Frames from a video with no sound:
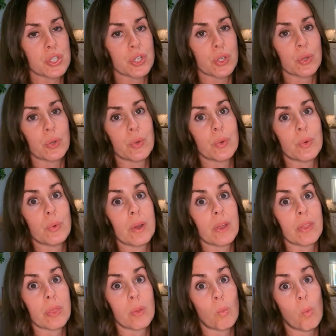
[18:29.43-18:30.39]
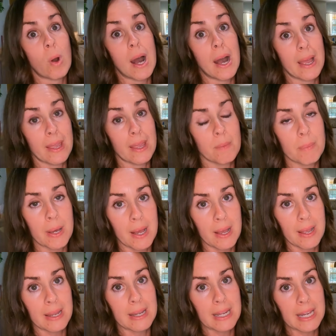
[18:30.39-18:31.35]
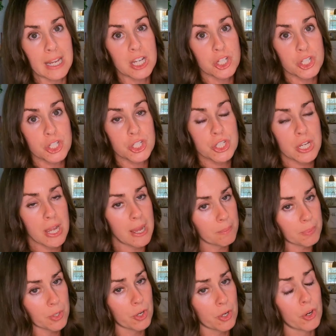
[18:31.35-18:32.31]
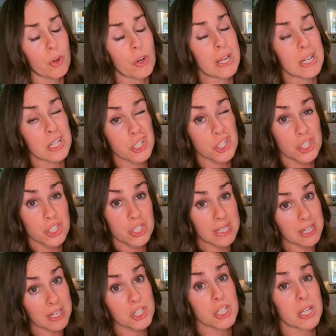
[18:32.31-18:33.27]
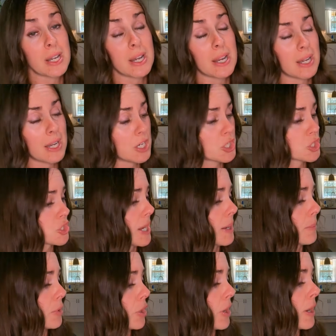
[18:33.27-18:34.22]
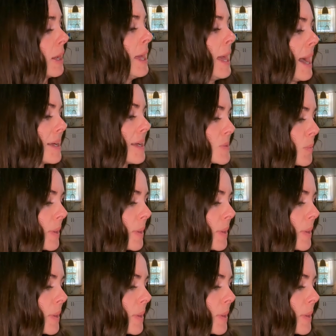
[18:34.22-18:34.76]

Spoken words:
to the why behind each chapter or each section in each chapter, as